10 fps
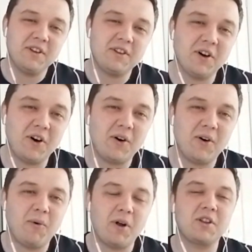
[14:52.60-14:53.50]

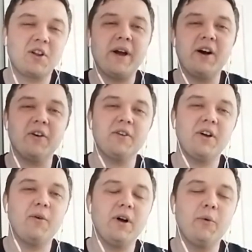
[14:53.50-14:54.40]
So what's going on?
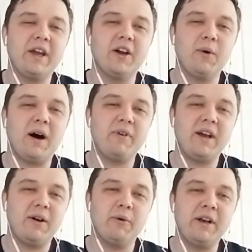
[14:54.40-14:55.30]
Are we going to have
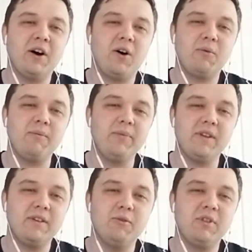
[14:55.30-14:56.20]
it? Are we not?
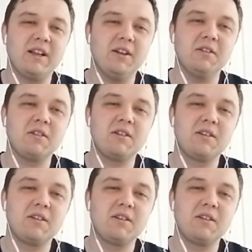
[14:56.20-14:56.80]
You tell us.